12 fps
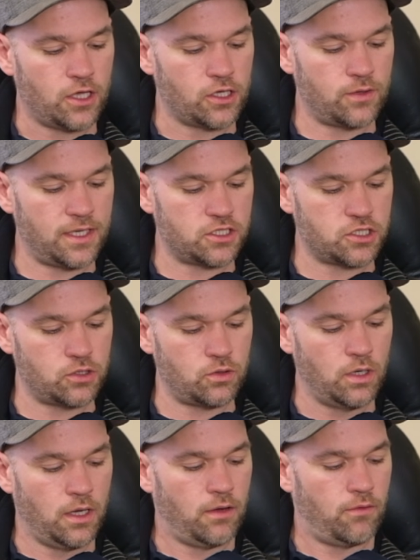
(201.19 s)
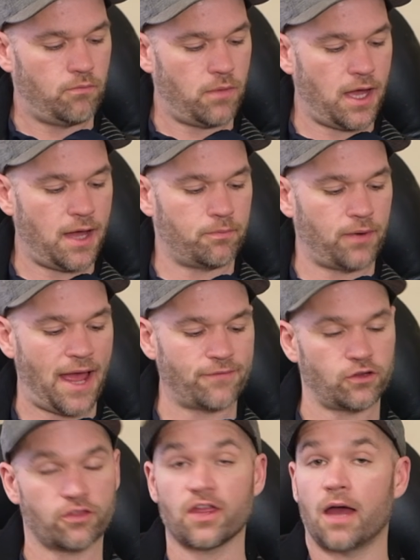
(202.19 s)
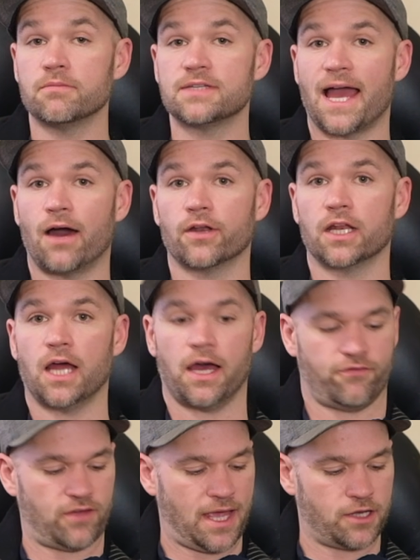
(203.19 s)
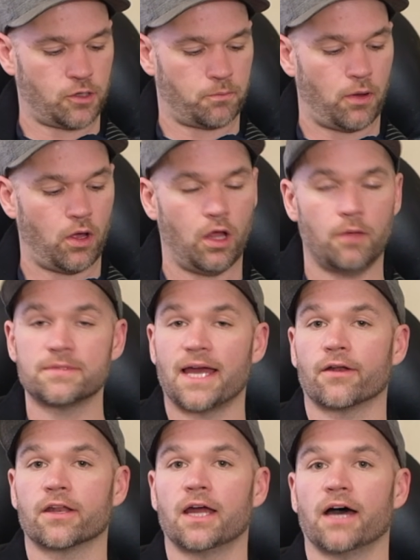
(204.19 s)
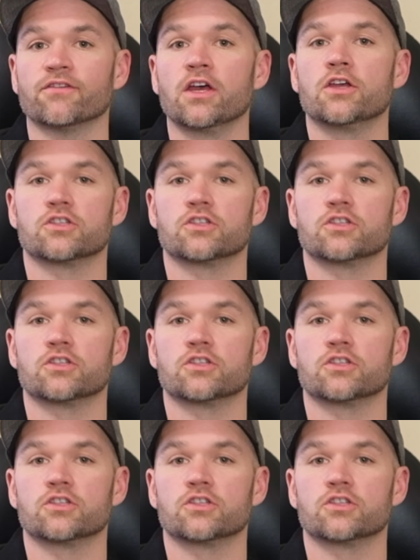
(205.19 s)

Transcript: You need to have your thumb down enough and your palm down enough